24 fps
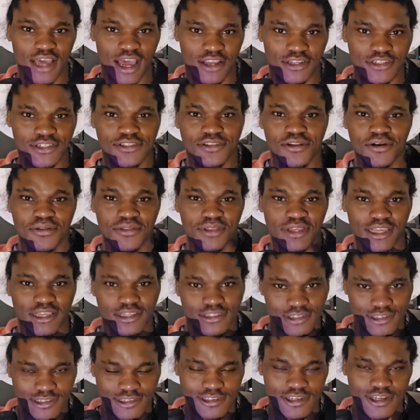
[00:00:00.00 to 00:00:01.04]
I just don't think
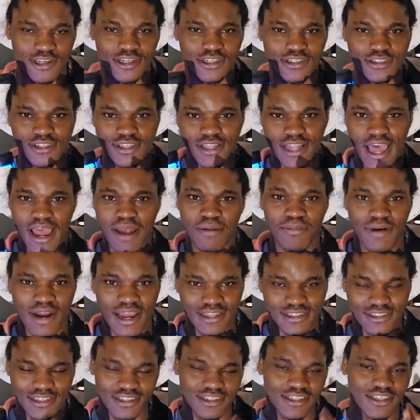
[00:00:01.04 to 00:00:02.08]
it's as good as Lab
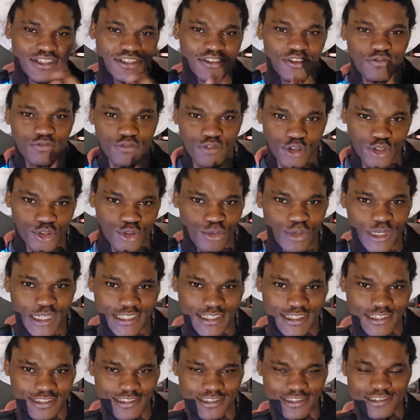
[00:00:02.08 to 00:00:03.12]
Rats, at least the first 3
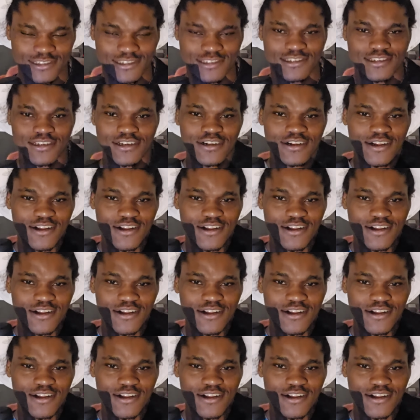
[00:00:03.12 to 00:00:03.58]
seasons.